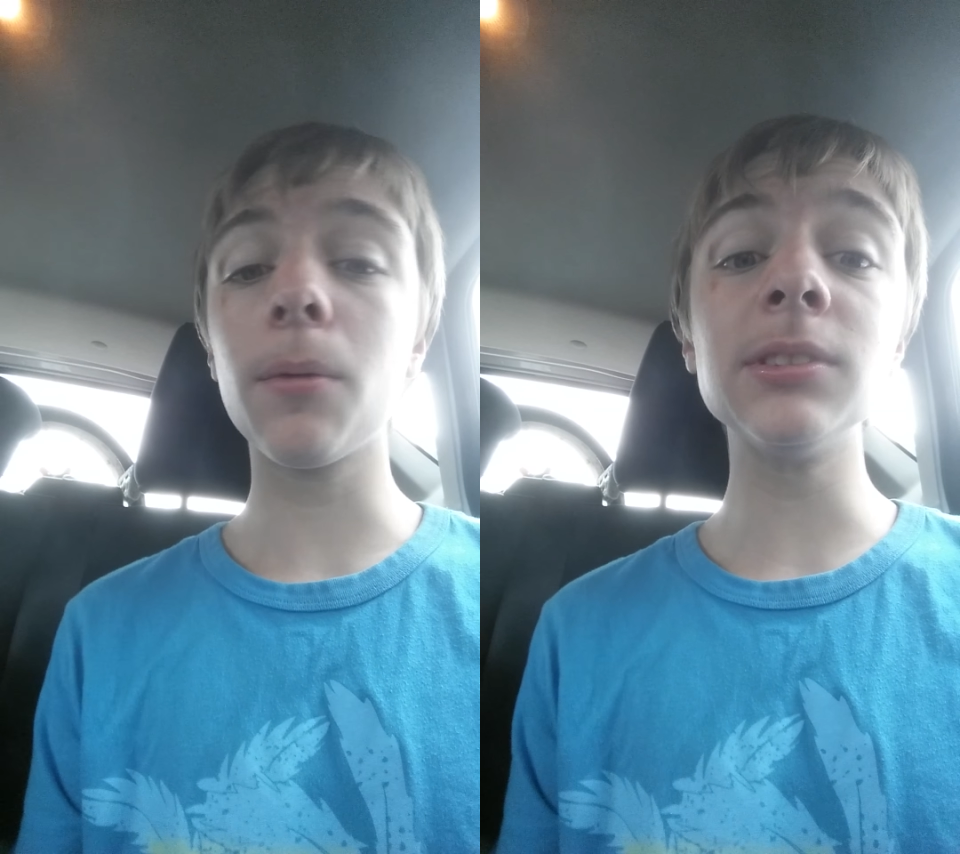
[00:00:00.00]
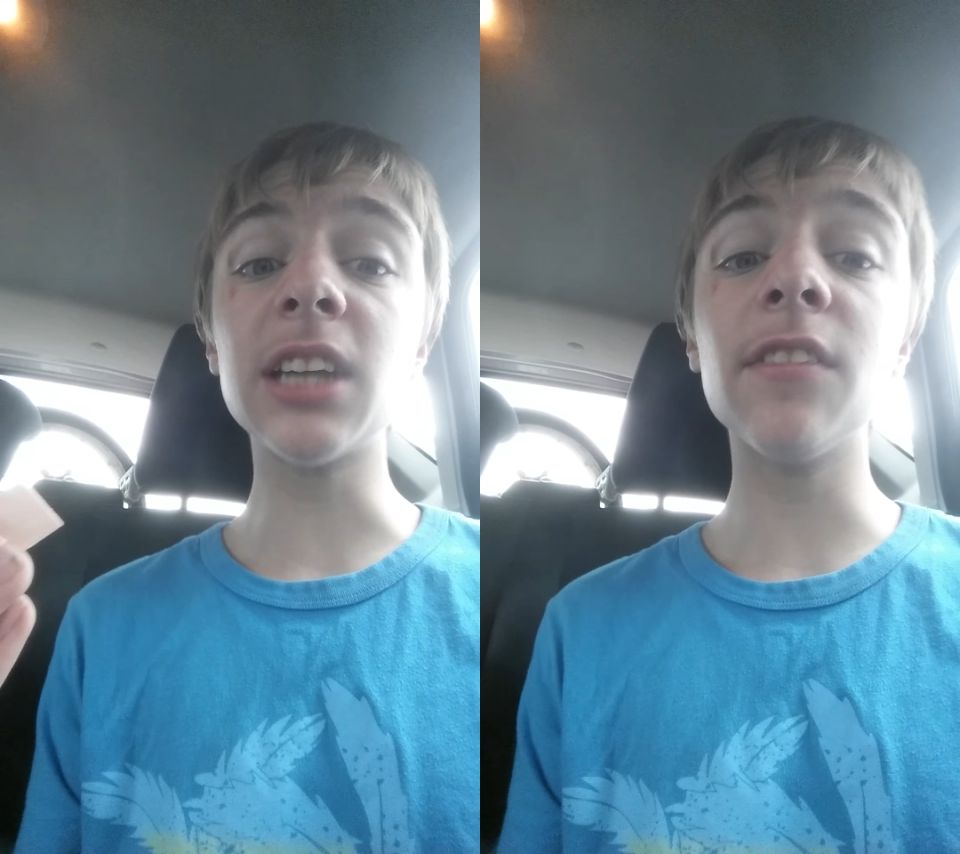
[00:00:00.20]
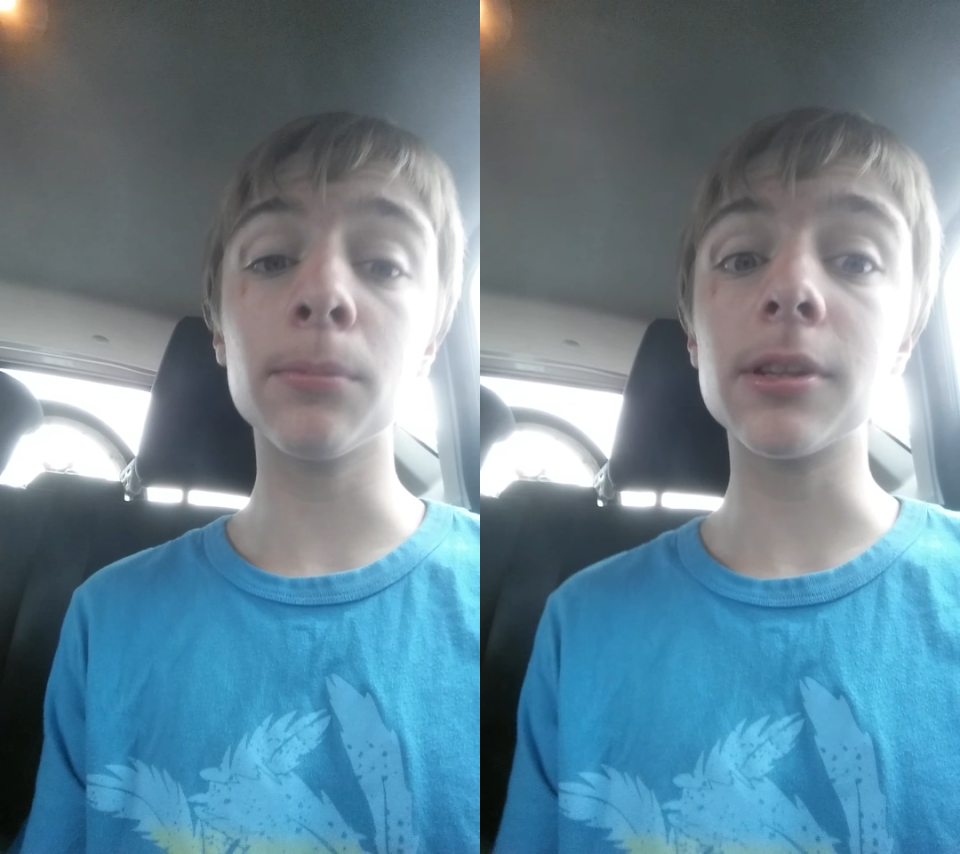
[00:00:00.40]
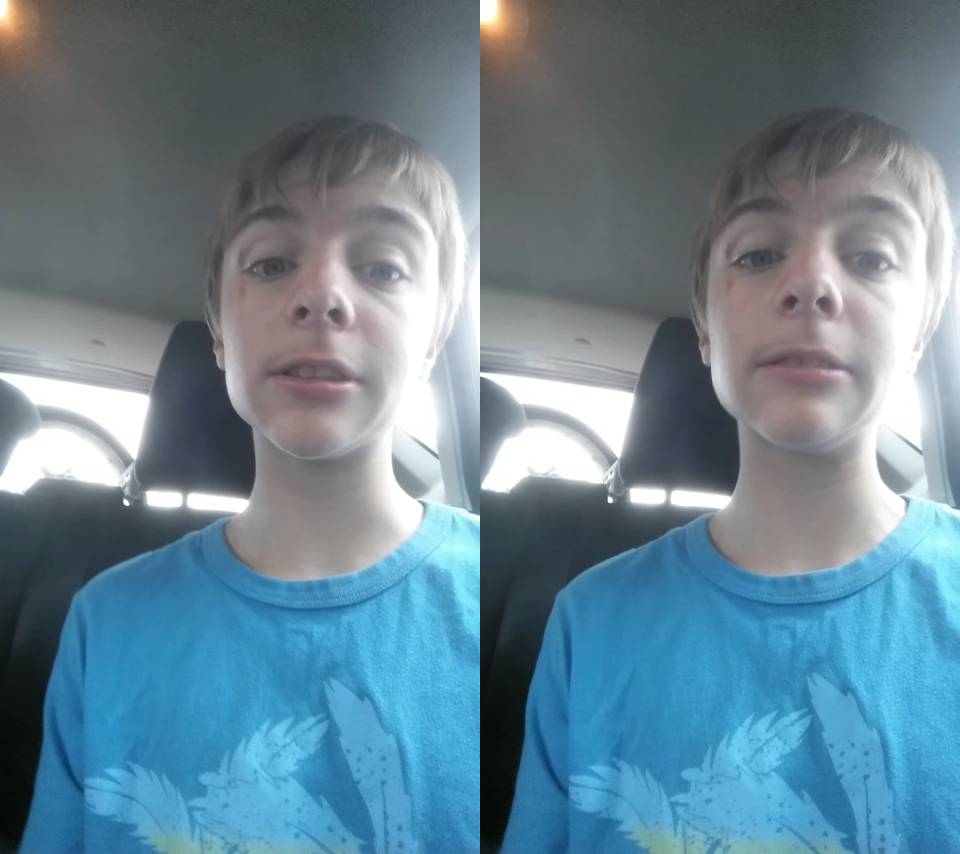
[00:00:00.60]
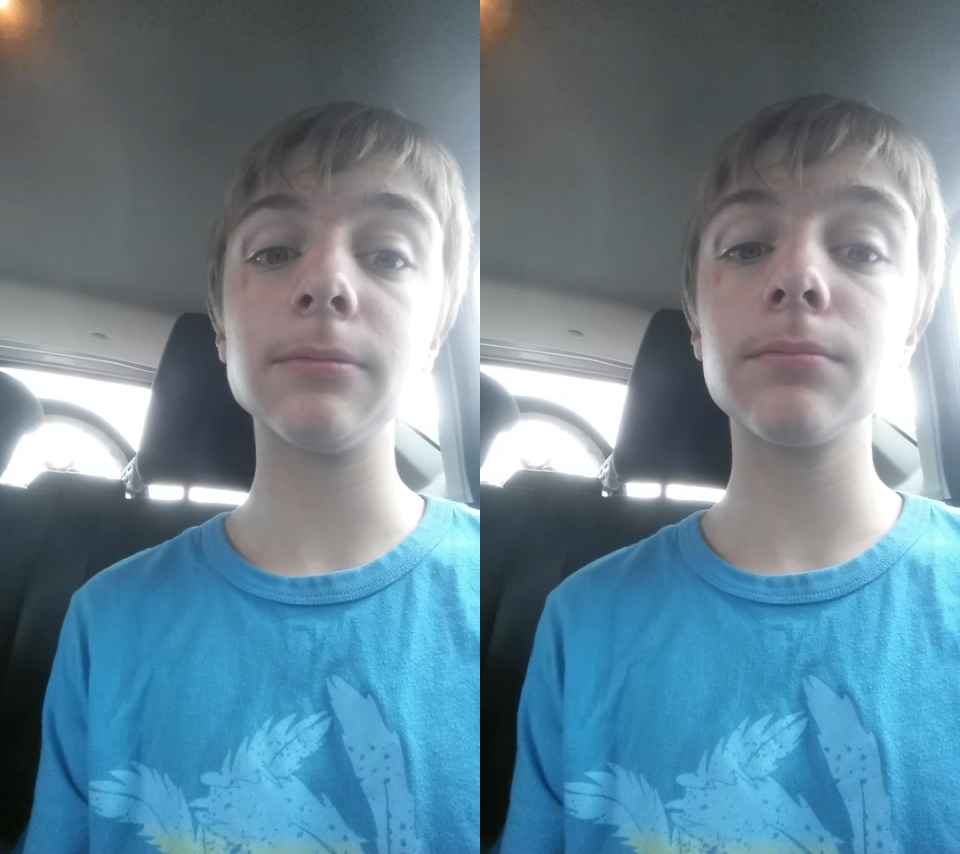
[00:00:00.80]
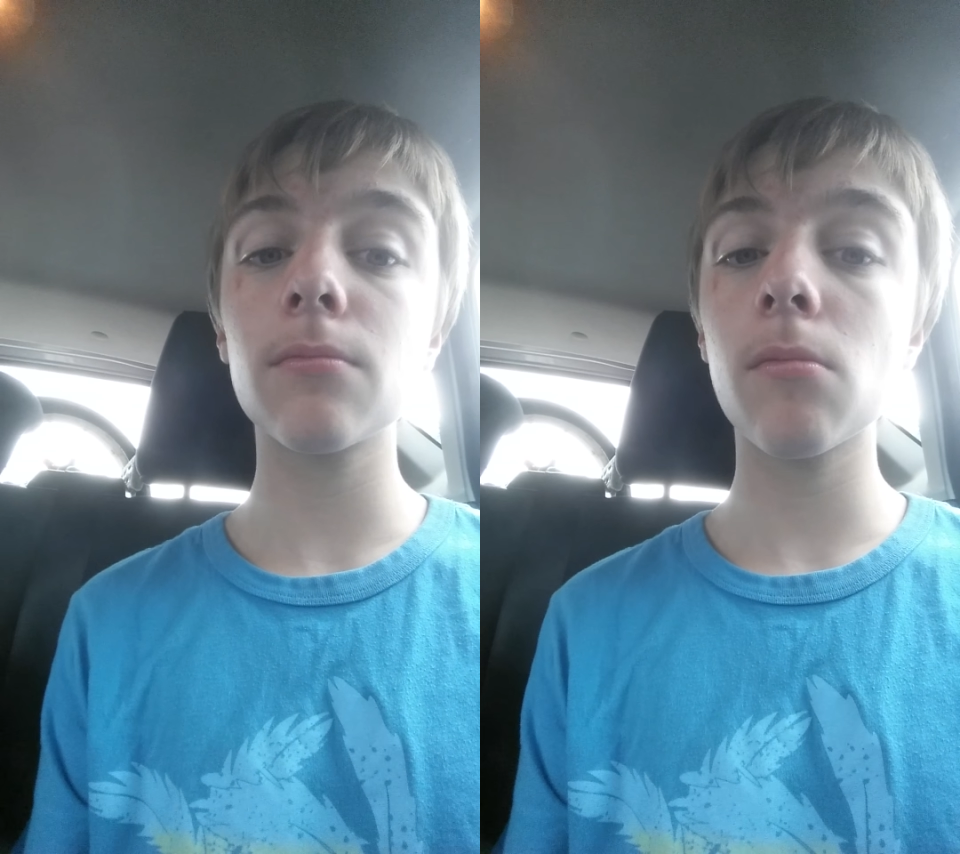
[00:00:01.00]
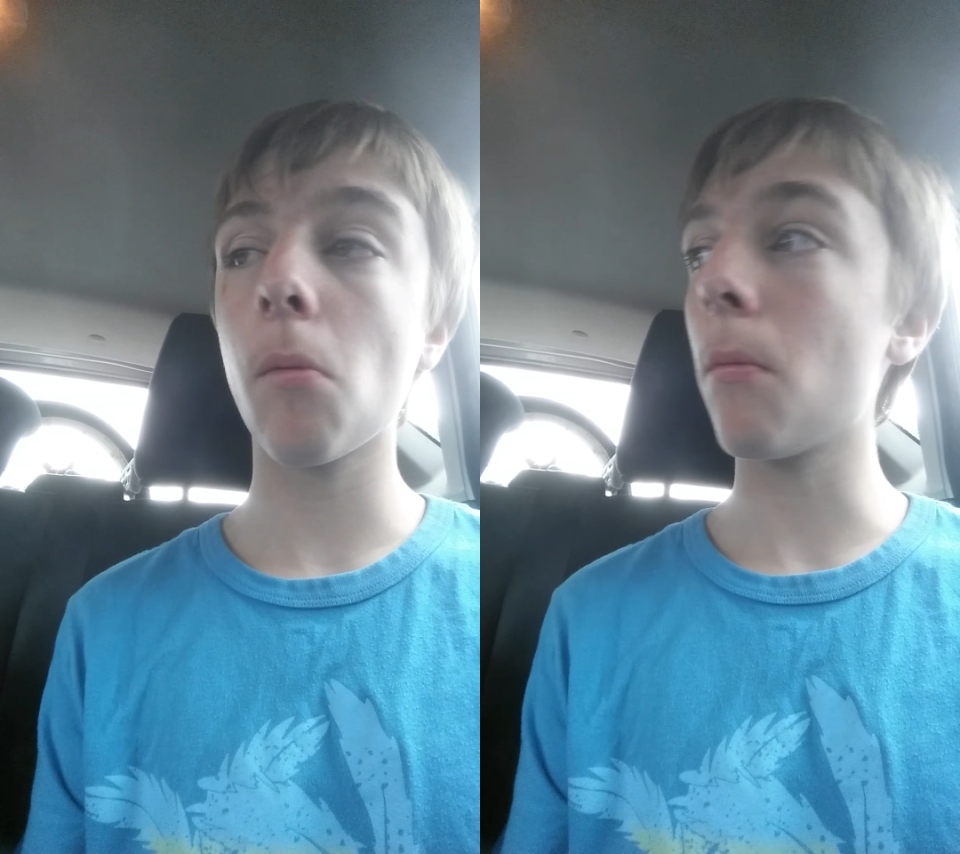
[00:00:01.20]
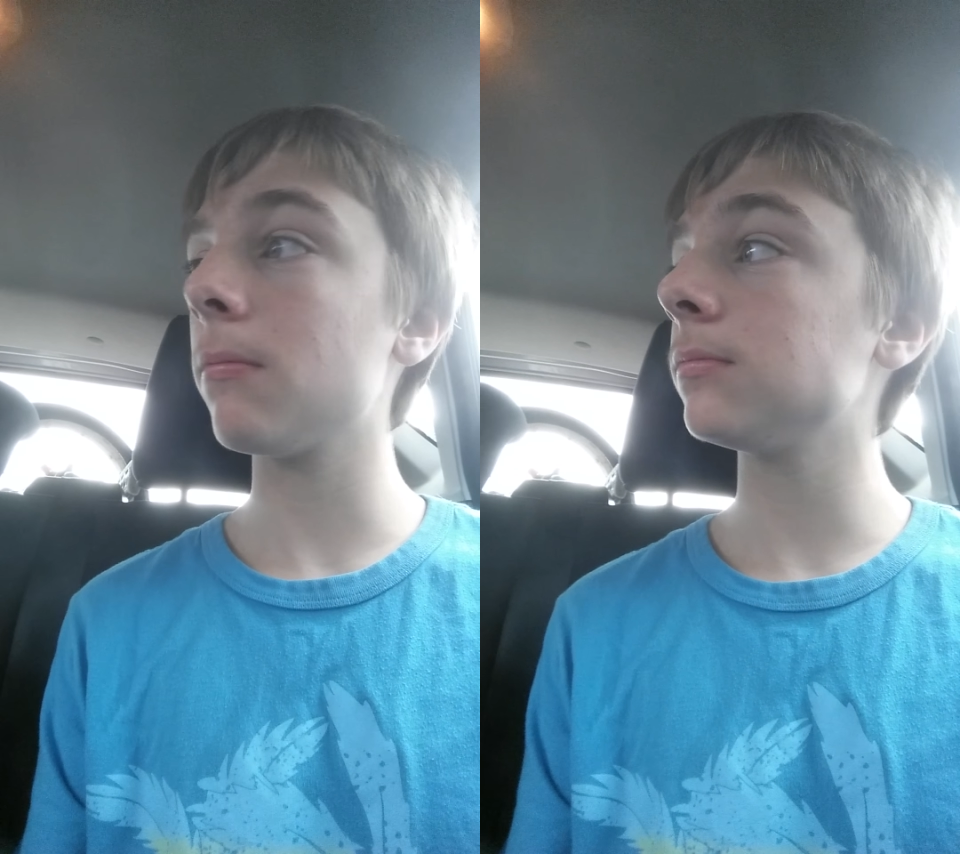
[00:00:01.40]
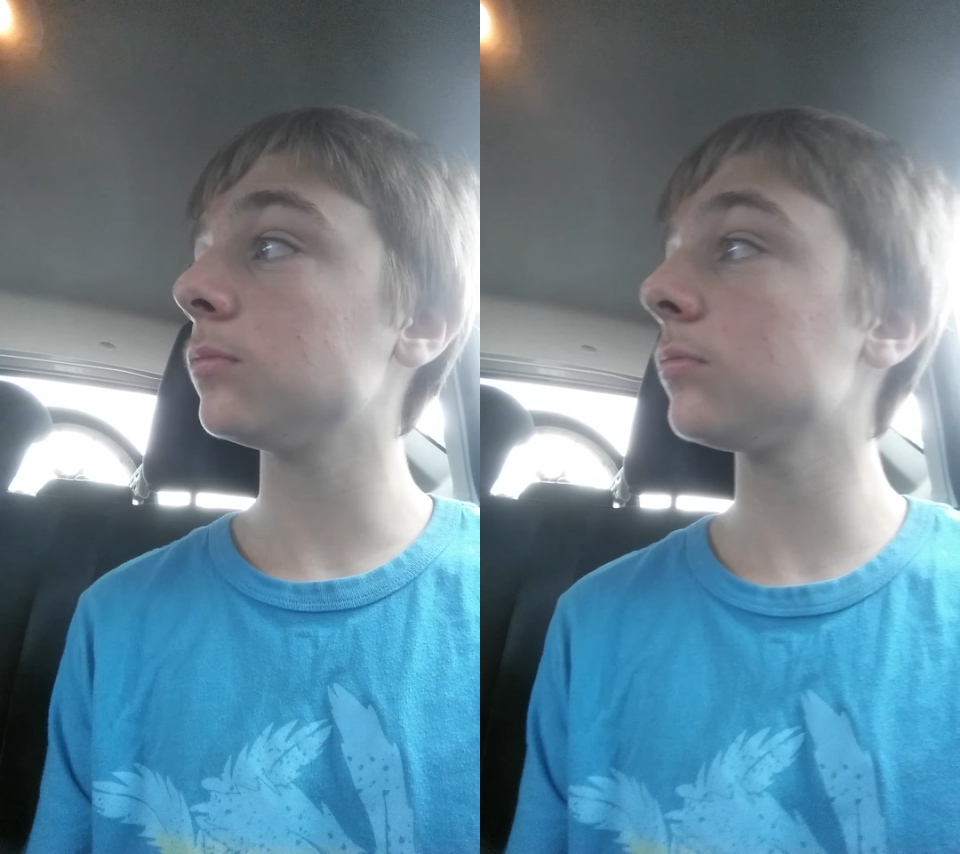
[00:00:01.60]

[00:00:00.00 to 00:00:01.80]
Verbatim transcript: going to die from this. Andrew.